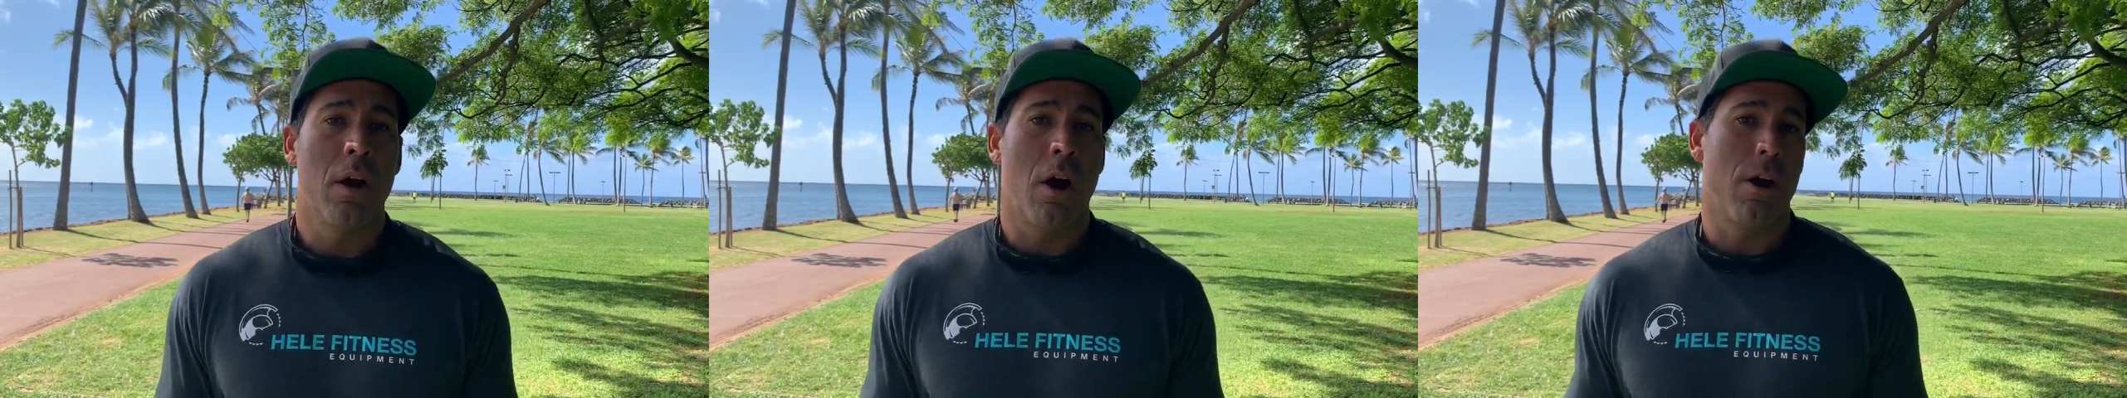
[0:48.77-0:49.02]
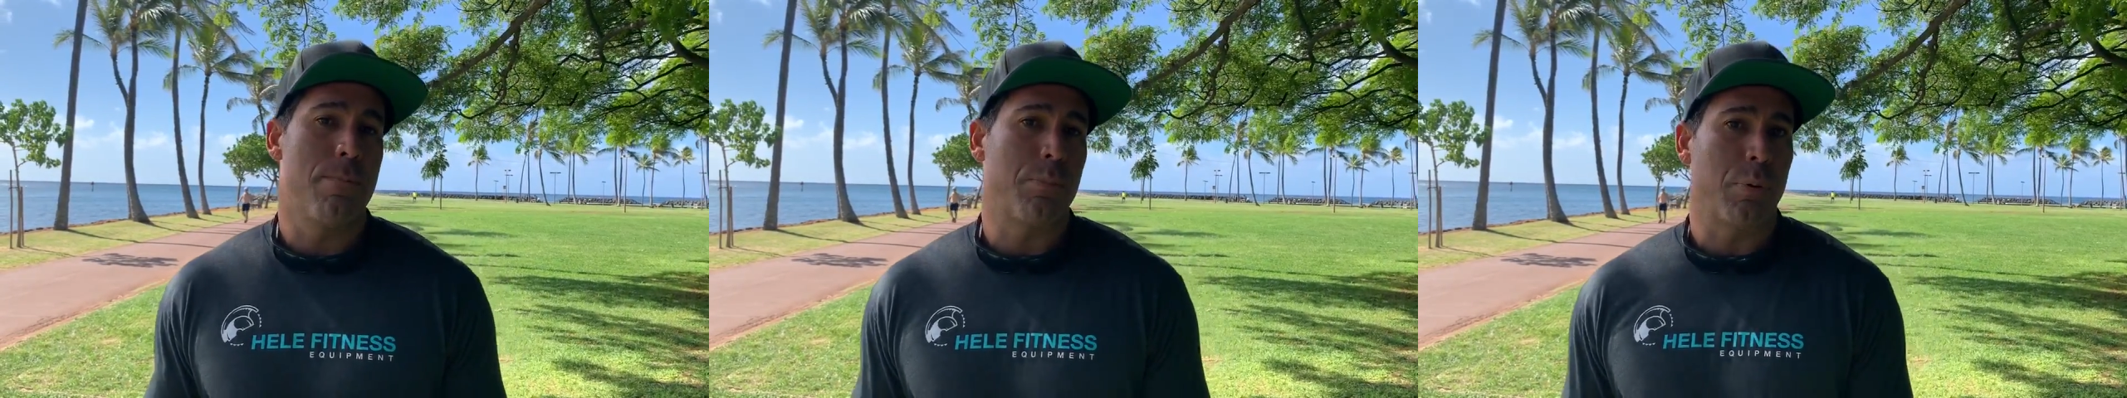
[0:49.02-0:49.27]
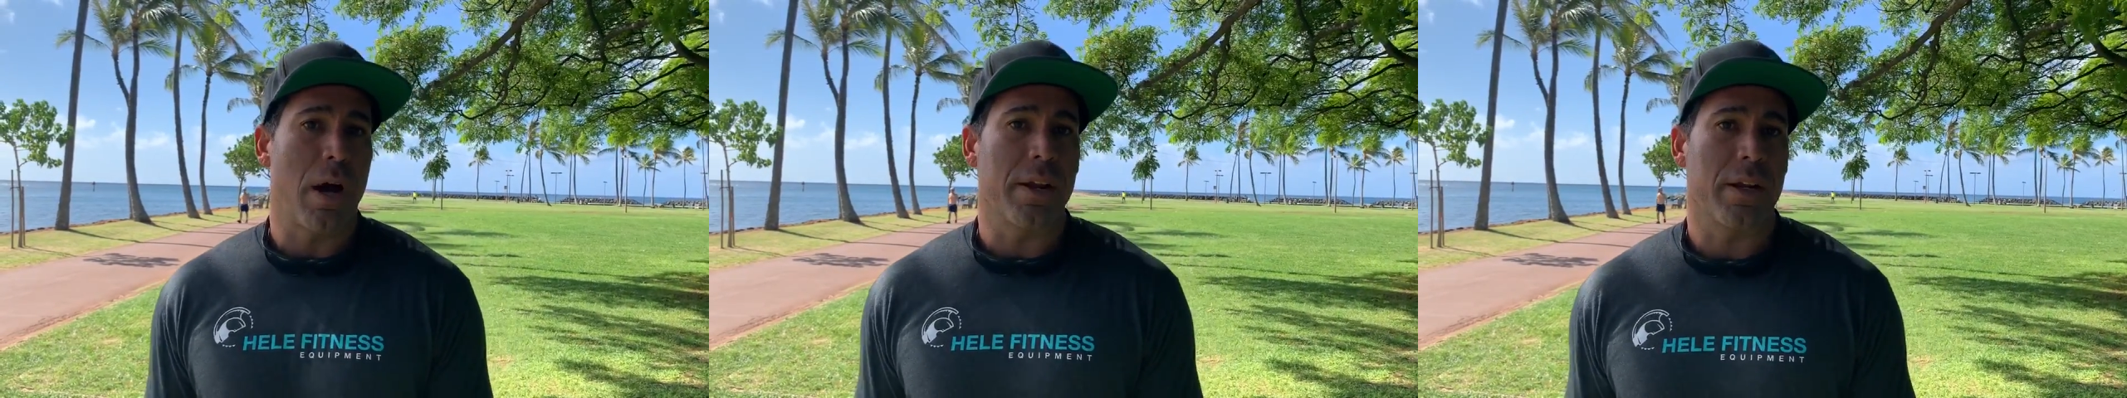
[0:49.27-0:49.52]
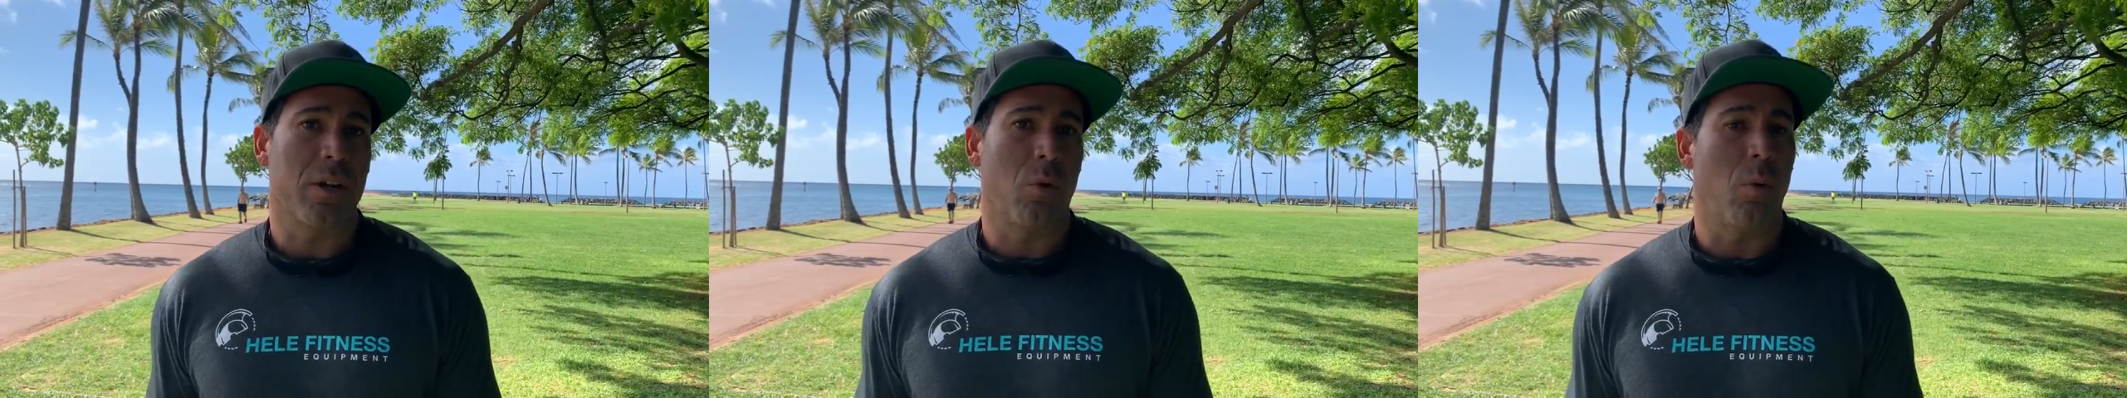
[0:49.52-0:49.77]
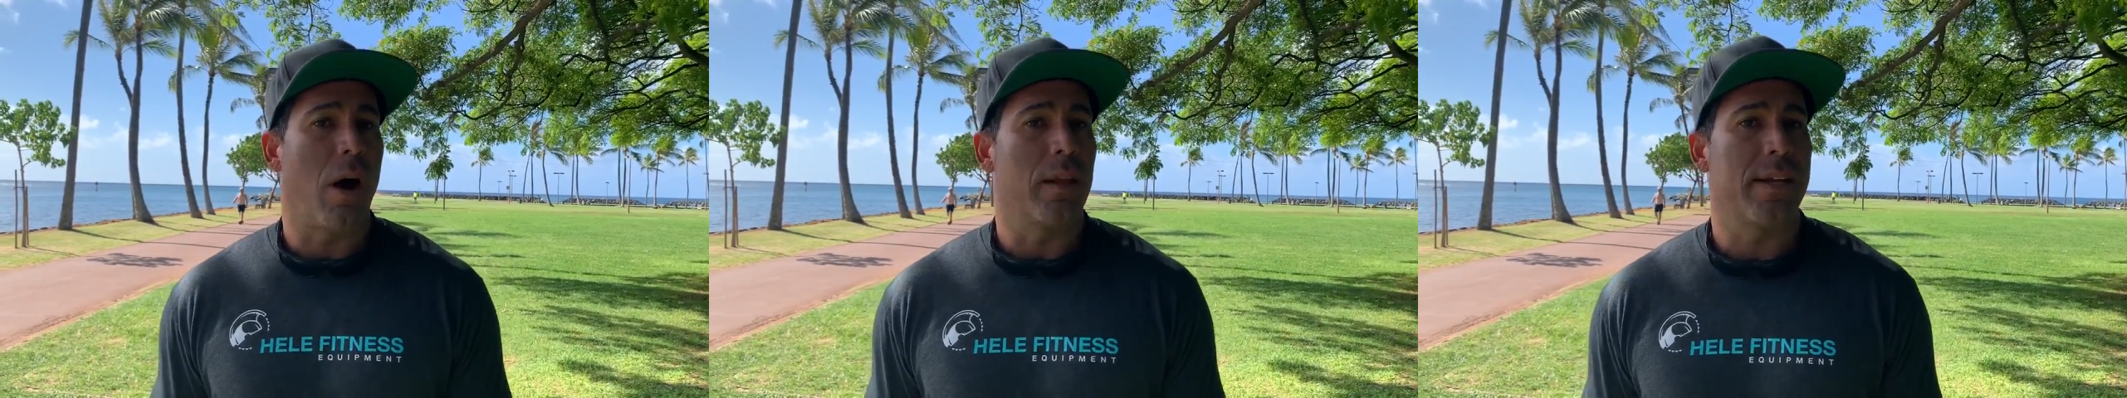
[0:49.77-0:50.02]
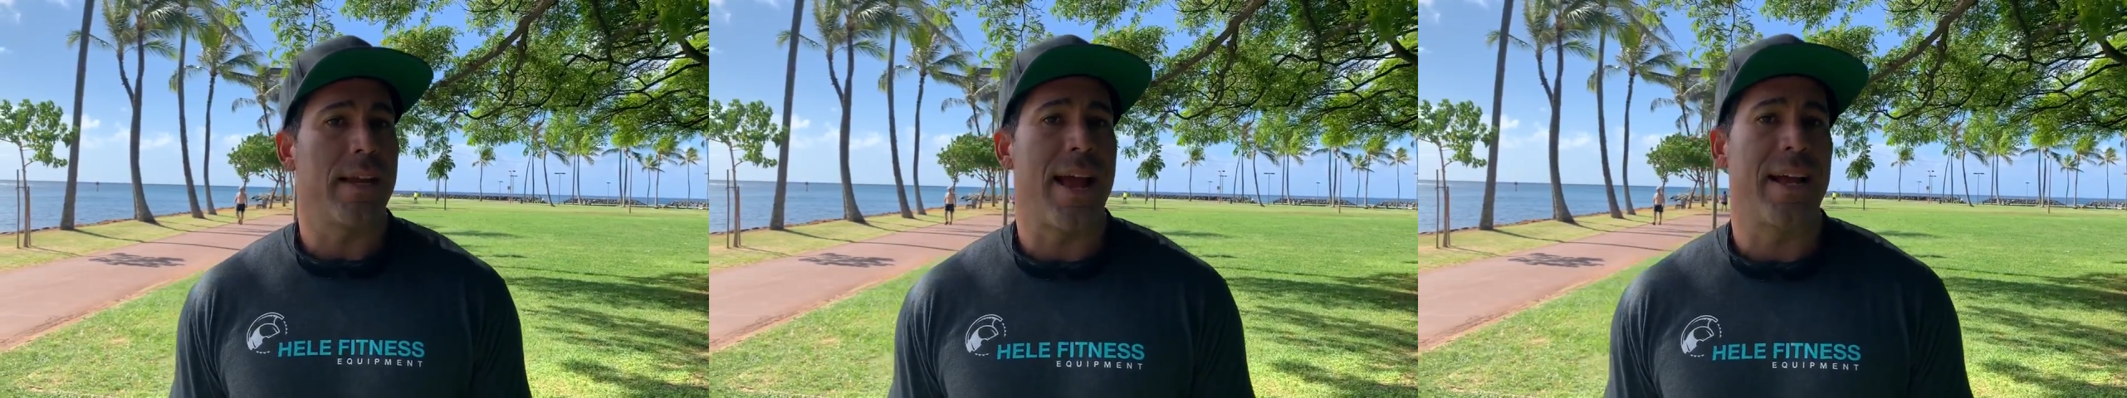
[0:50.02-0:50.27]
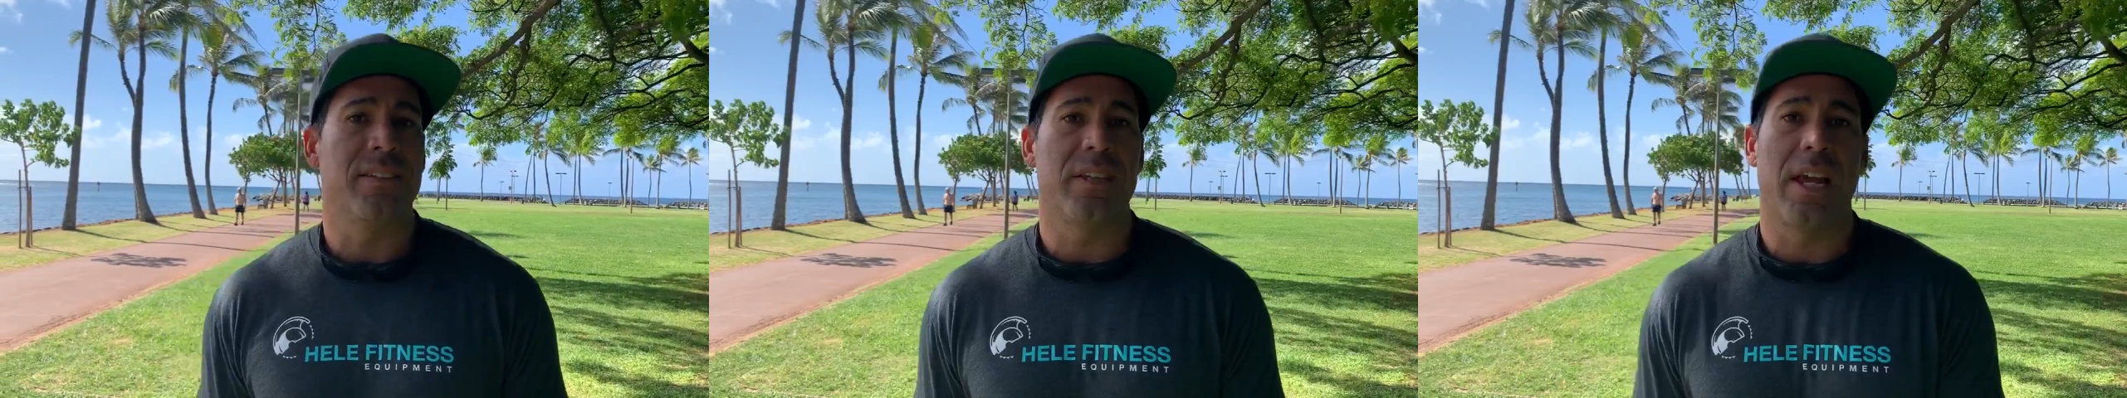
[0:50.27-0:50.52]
Our product quality has